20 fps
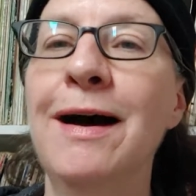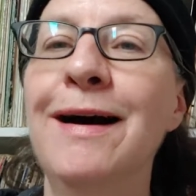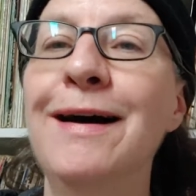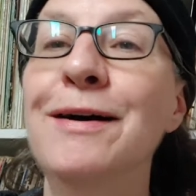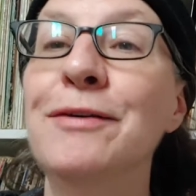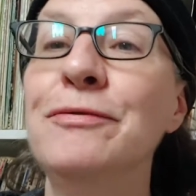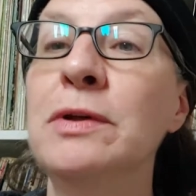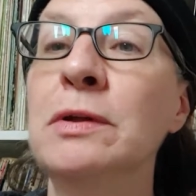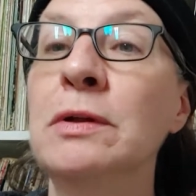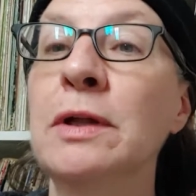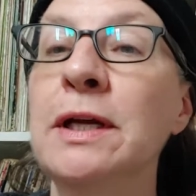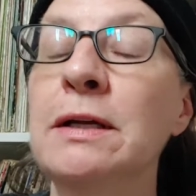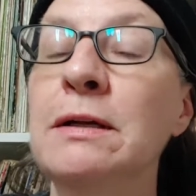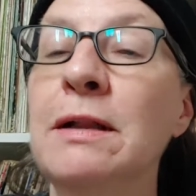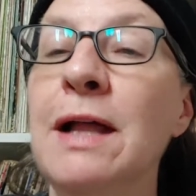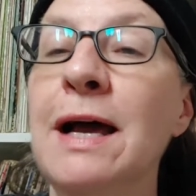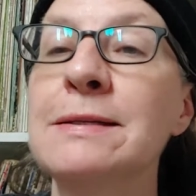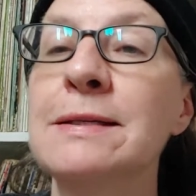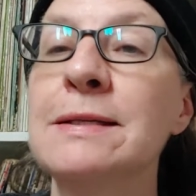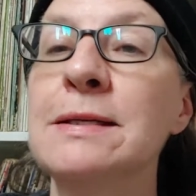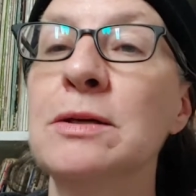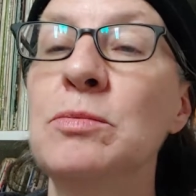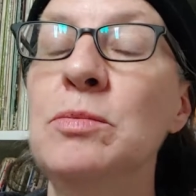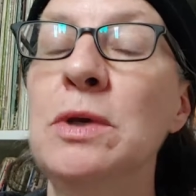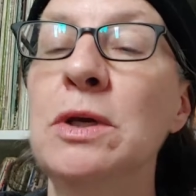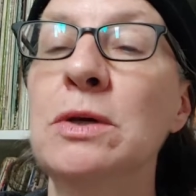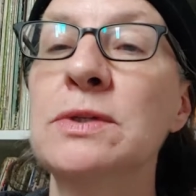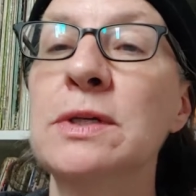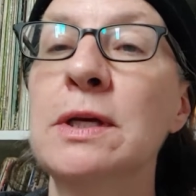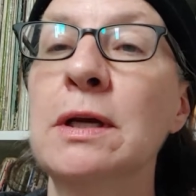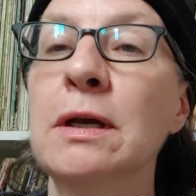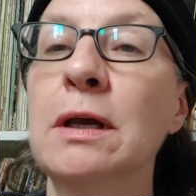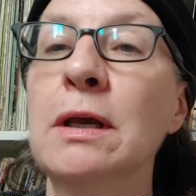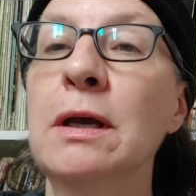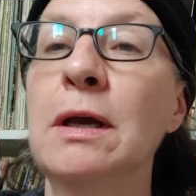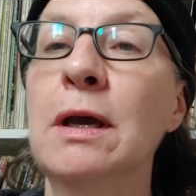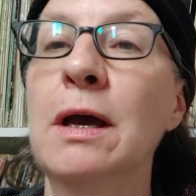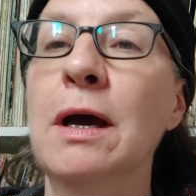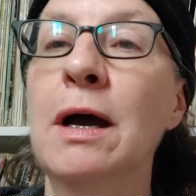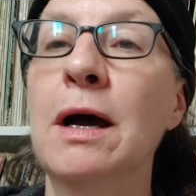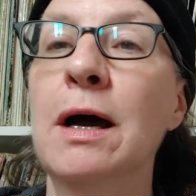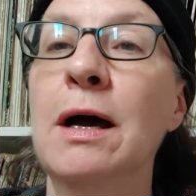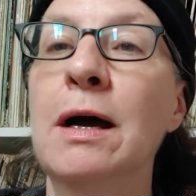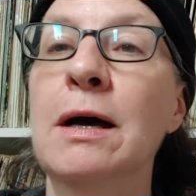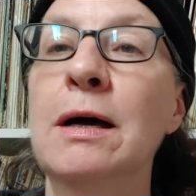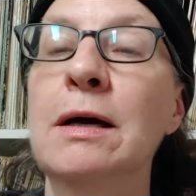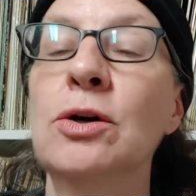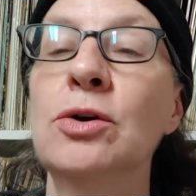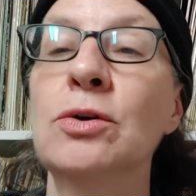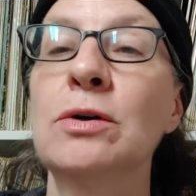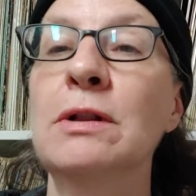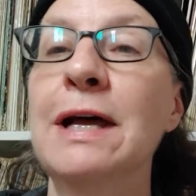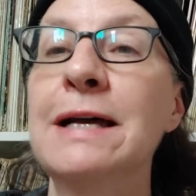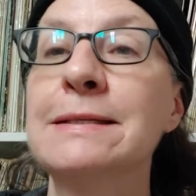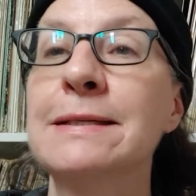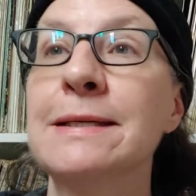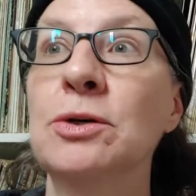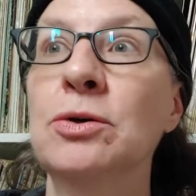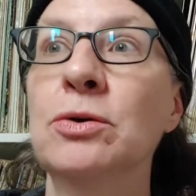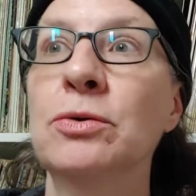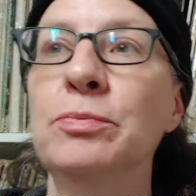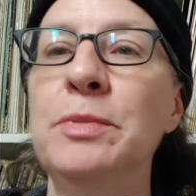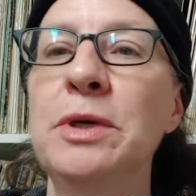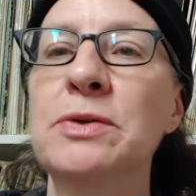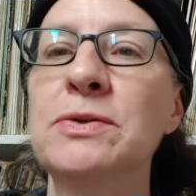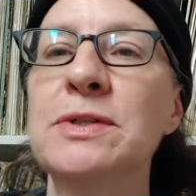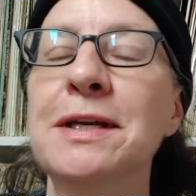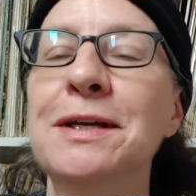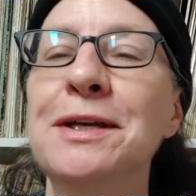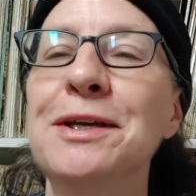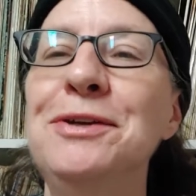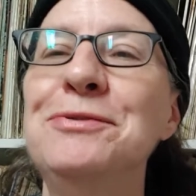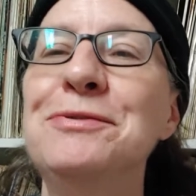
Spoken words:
If you like classic music, or classical music,